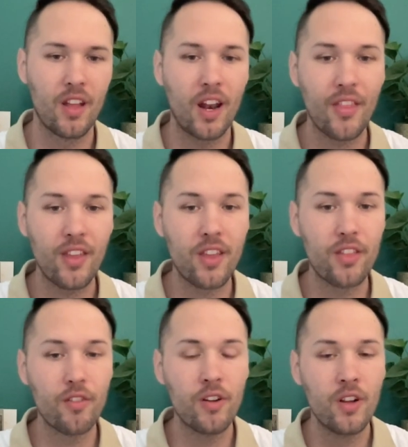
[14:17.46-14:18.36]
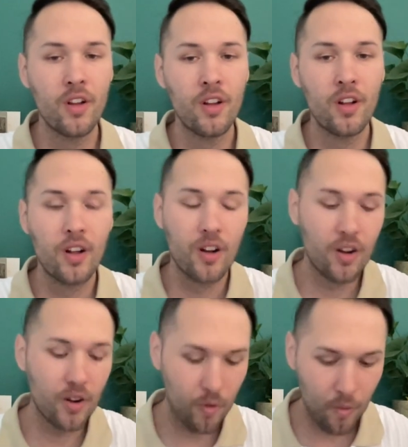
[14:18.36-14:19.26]
And I think
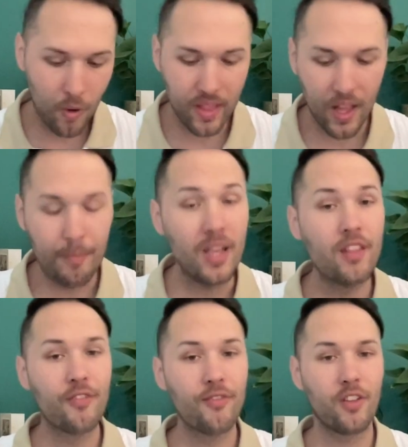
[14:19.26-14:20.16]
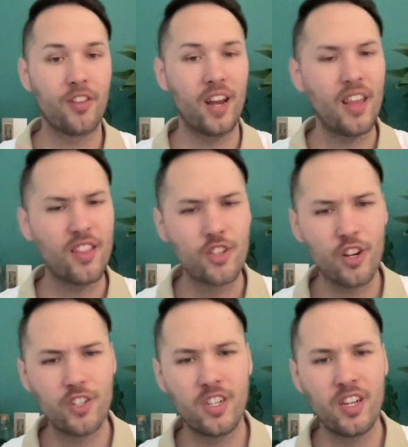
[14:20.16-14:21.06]
what that means for us today, the
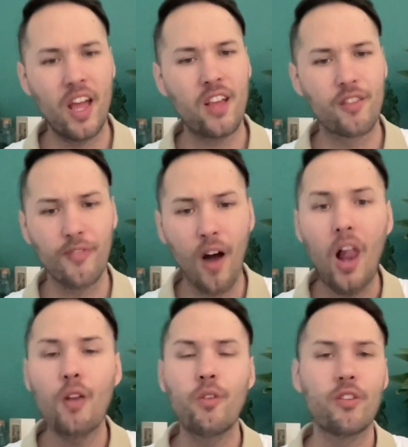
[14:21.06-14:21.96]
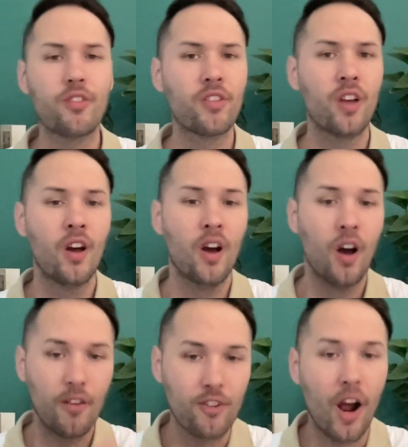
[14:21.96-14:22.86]
church today, as followers
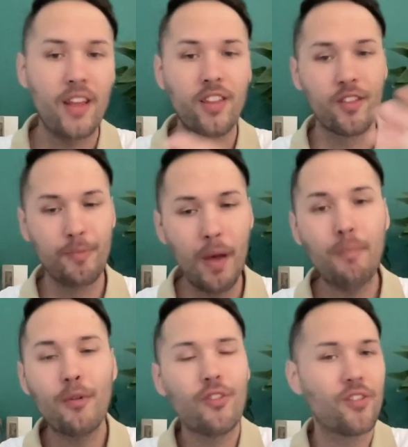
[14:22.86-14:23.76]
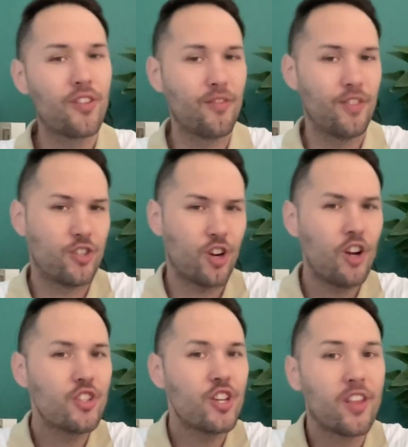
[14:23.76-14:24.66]
of Christ, as members of the
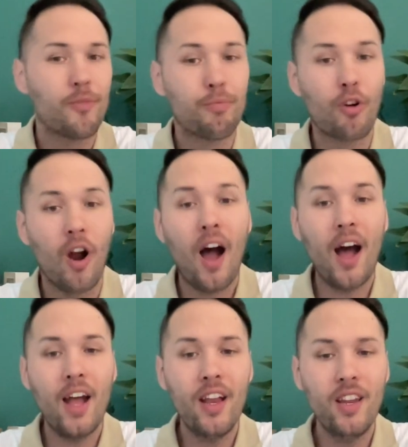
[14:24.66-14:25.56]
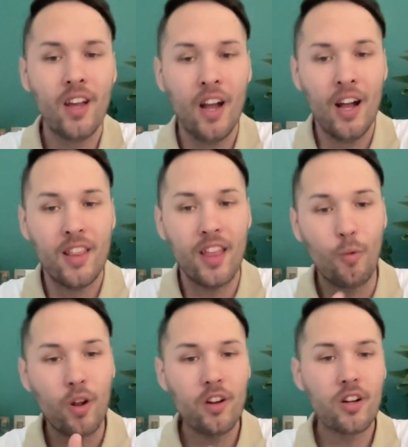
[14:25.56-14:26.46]
church, his bride,
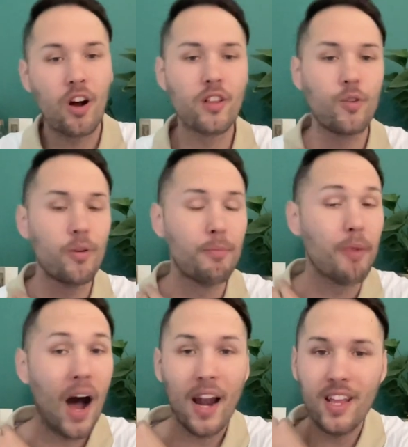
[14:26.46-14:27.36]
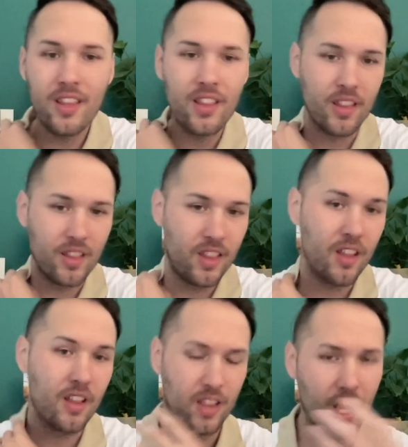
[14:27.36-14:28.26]
that we are called to embody
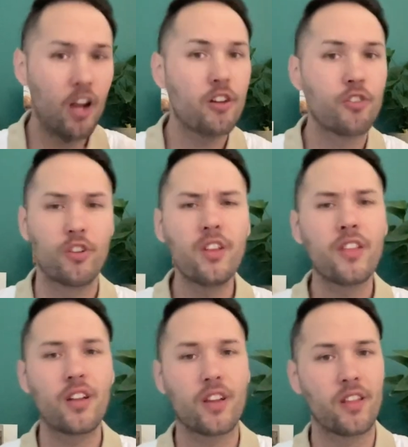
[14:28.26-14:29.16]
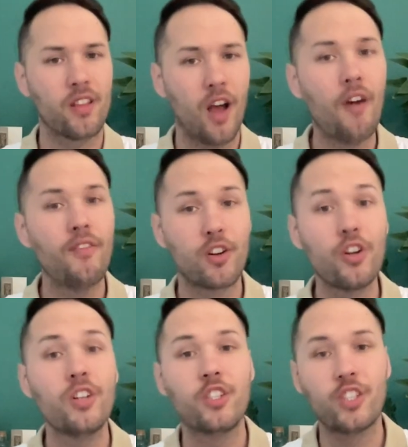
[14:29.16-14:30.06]
the characteristics of a
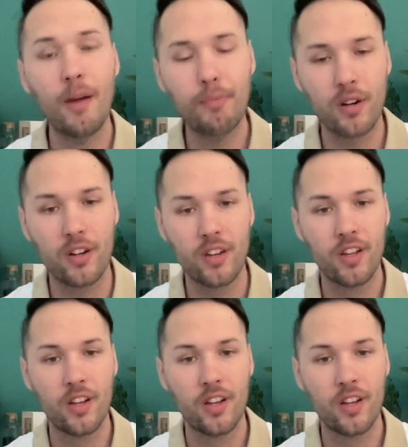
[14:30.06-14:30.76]
good shepherd.